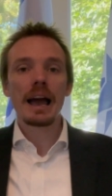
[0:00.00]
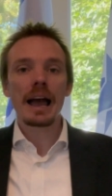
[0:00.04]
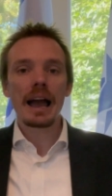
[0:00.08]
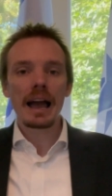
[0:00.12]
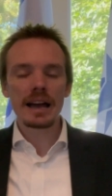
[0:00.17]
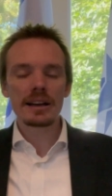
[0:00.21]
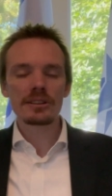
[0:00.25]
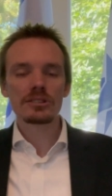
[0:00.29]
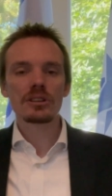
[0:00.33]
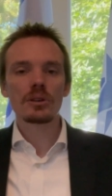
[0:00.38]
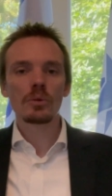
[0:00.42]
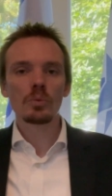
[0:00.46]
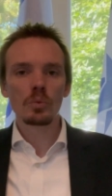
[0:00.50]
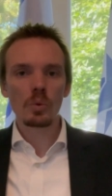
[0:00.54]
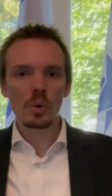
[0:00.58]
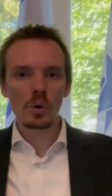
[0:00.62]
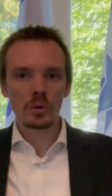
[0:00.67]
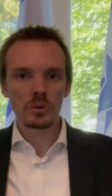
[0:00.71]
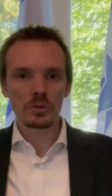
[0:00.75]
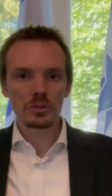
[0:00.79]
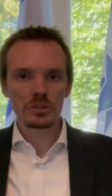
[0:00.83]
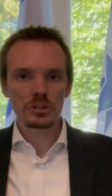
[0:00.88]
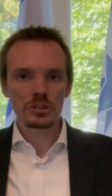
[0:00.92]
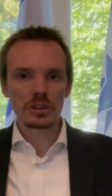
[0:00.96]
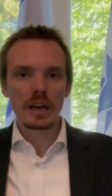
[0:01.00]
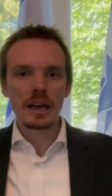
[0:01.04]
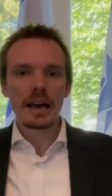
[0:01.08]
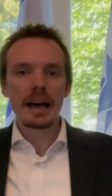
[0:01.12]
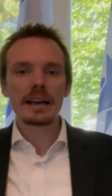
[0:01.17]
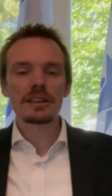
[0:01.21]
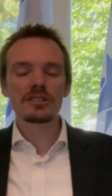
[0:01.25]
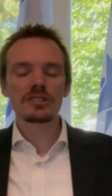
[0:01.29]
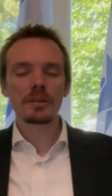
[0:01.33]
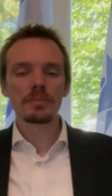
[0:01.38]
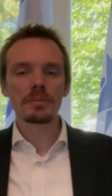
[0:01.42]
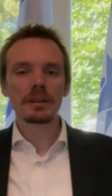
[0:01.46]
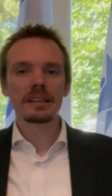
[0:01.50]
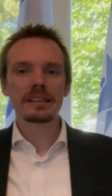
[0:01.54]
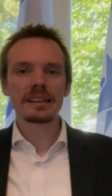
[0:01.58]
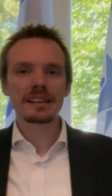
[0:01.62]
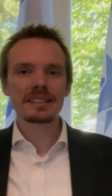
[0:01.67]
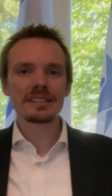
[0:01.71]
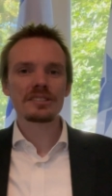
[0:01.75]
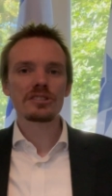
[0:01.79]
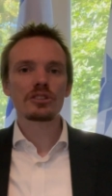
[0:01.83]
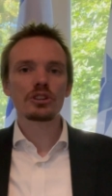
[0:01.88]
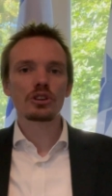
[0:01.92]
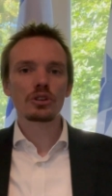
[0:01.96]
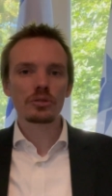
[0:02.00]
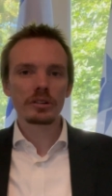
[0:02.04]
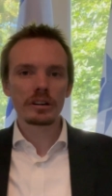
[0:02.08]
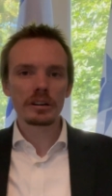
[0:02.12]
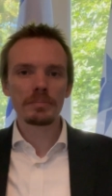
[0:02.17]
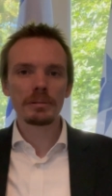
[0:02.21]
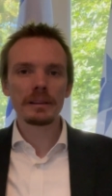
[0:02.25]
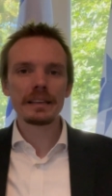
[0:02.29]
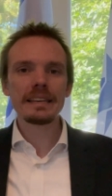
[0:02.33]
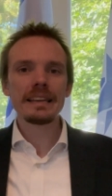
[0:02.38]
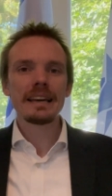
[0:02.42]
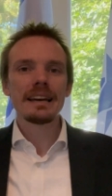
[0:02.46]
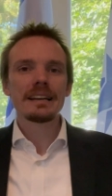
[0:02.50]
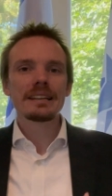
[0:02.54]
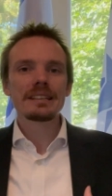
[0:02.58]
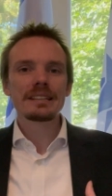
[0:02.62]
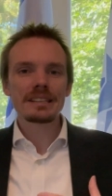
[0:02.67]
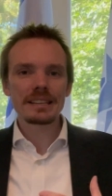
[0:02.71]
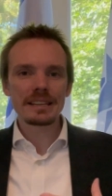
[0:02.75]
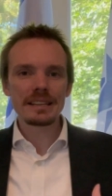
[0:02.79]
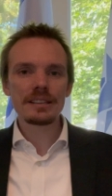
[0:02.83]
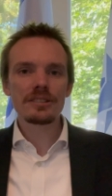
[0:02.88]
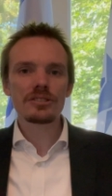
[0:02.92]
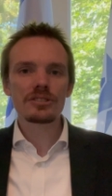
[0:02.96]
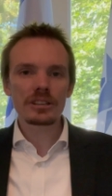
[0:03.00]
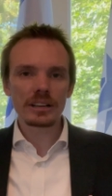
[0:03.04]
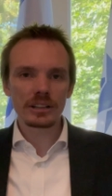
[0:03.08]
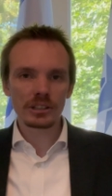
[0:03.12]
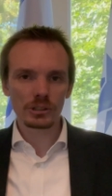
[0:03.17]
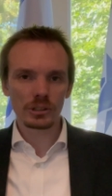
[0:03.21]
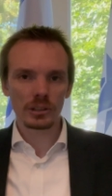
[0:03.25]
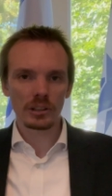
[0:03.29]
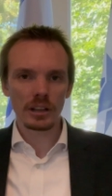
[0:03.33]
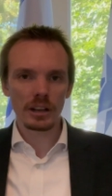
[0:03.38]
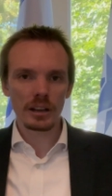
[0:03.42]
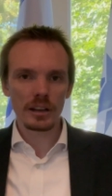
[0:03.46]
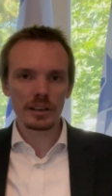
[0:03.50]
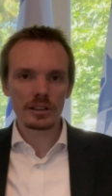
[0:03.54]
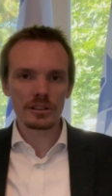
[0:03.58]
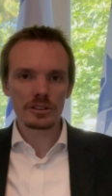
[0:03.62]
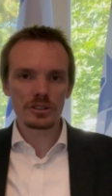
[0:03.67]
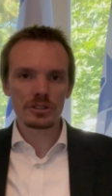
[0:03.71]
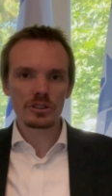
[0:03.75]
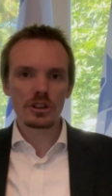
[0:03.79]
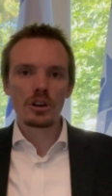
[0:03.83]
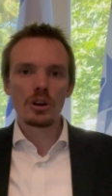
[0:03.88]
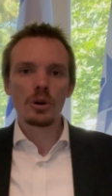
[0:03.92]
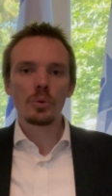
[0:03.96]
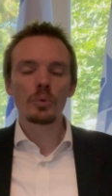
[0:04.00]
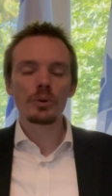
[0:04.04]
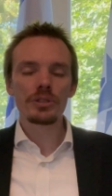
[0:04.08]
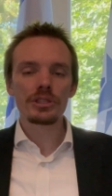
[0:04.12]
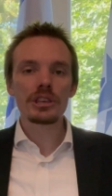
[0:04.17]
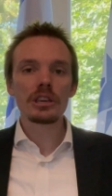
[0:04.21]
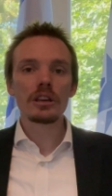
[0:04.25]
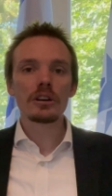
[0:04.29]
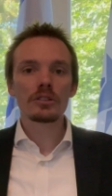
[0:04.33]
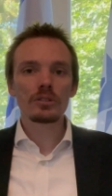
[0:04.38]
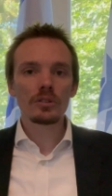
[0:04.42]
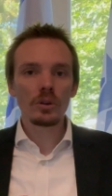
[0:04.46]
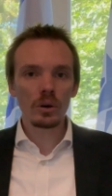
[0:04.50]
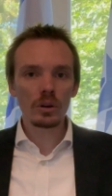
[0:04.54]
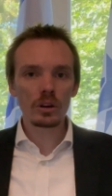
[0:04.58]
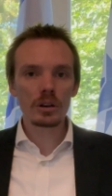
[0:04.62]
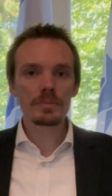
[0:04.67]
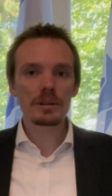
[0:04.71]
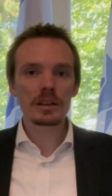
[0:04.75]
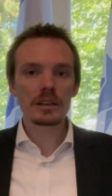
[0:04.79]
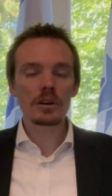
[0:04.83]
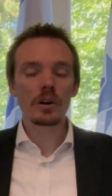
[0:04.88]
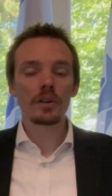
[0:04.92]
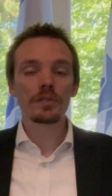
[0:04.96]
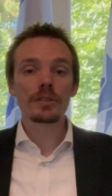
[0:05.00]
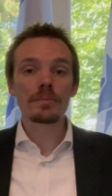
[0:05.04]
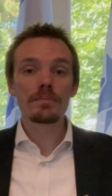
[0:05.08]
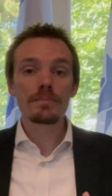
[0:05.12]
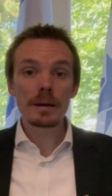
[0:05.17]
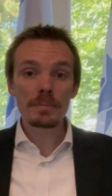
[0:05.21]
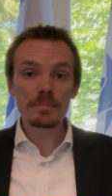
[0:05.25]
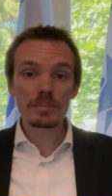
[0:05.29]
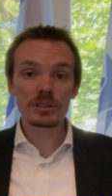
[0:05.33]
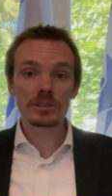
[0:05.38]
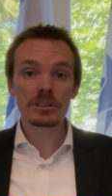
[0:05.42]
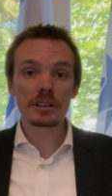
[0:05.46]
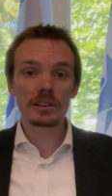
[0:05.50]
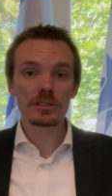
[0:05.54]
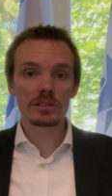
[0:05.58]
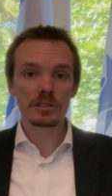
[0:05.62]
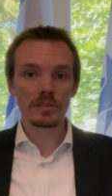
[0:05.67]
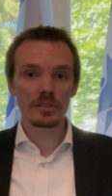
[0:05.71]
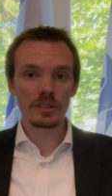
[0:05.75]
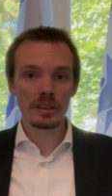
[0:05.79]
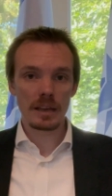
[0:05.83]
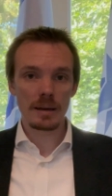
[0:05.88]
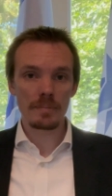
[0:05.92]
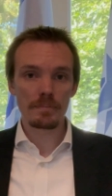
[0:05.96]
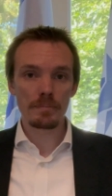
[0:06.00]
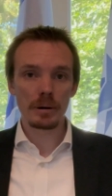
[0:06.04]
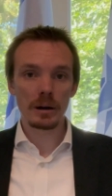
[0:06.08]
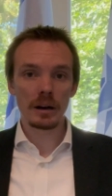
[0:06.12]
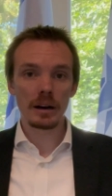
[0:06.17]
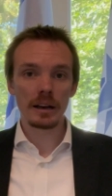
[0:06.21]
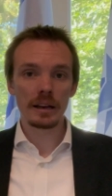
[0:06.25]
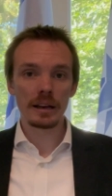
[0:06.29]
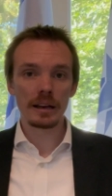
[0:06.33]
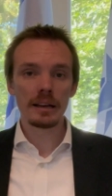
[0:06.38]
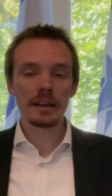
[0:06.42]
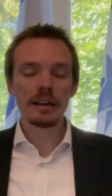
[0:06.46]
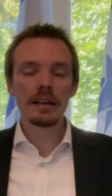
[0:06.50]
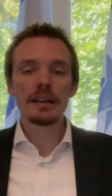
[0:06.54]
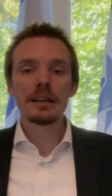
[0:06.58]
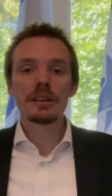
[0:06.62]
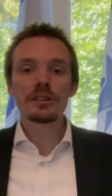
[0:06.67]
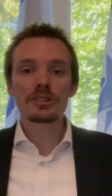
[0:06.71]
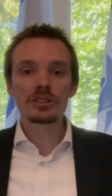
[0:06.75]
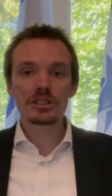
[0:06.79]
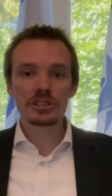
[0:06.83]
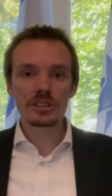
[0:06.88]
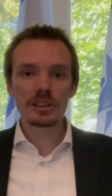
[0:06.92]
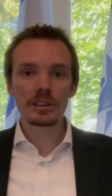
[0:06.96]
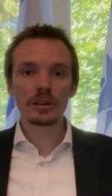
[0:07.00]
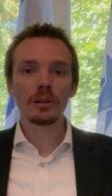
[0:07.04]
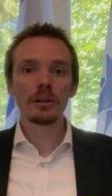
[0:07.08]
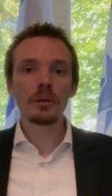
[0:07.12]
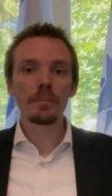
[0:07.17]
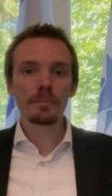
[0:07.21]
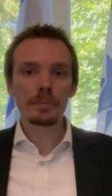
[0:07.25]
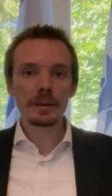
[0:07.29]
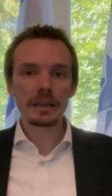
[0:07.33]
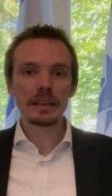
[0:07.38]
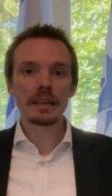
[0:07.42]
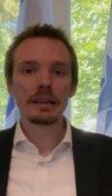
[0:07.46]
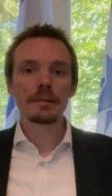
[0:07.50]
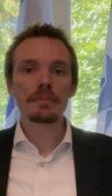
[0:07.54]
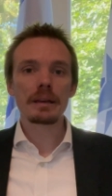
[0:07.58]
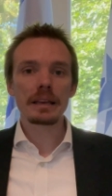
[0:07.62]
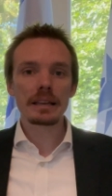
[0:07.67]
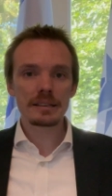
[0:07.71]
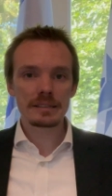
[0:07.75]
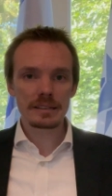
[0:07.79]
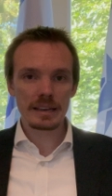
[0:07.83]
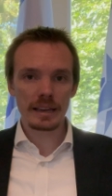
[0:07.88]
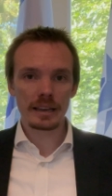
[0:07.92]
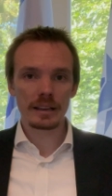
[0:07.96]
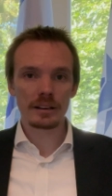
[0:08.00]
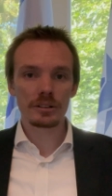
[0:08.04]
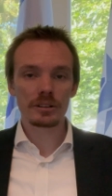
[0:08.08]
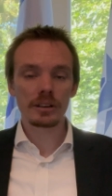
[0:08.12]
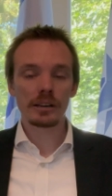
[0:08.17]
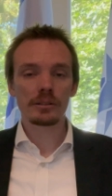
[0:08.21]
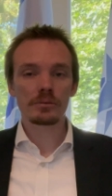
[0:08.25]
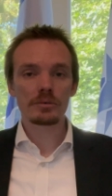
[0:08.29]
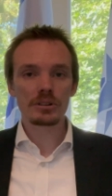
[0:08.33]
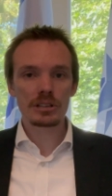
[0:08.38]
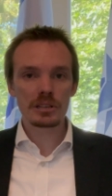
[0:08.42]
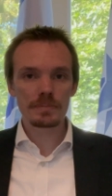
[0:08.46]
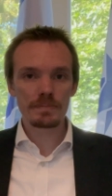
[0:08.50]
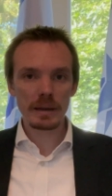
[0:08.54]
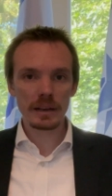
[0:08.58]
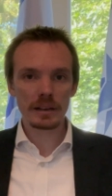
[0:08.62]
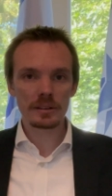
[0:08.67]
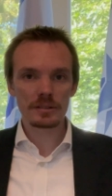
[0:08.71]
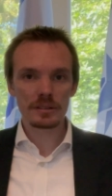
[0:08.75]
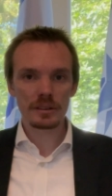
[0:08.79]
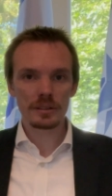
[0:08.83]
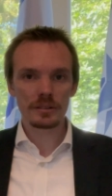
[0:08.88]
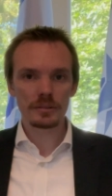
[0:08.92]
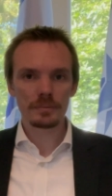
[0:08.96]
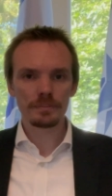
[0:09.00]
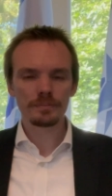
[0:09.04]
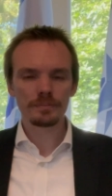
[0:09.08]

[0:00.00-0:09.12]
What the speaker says: as it was, as something that is incredibly decentralized, with the autonomy of the member states of the empire still being maintained and respected.